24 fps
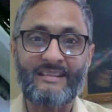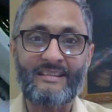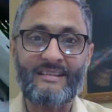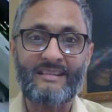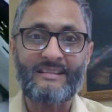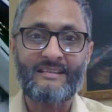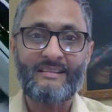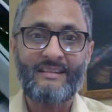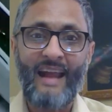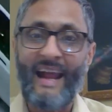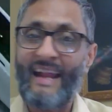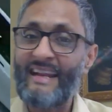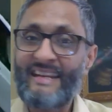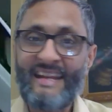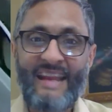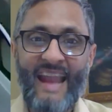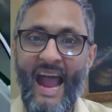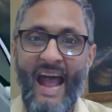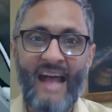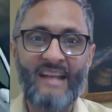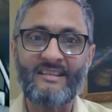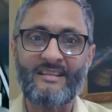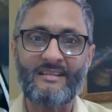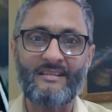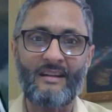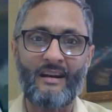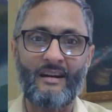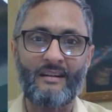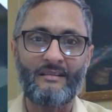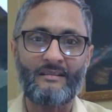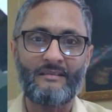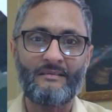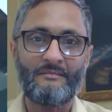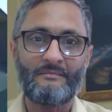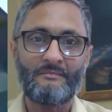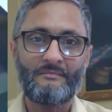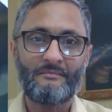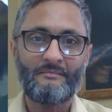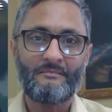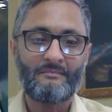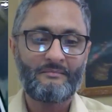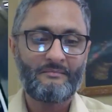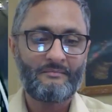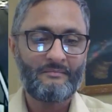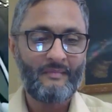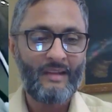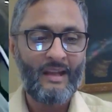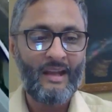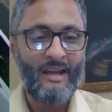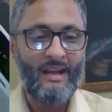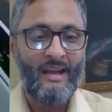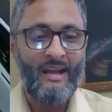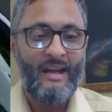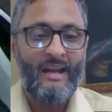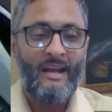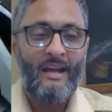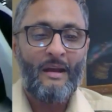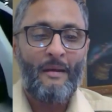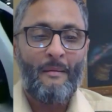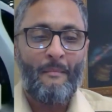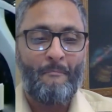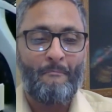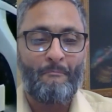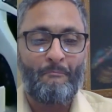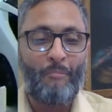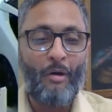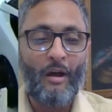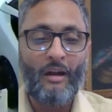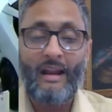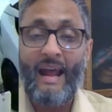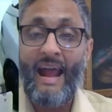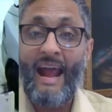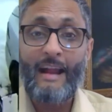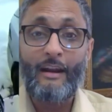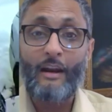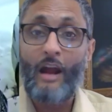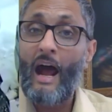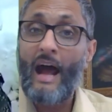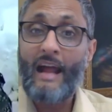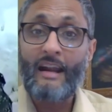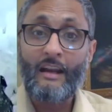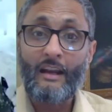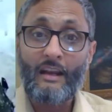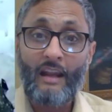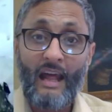and he has none. But and a lot of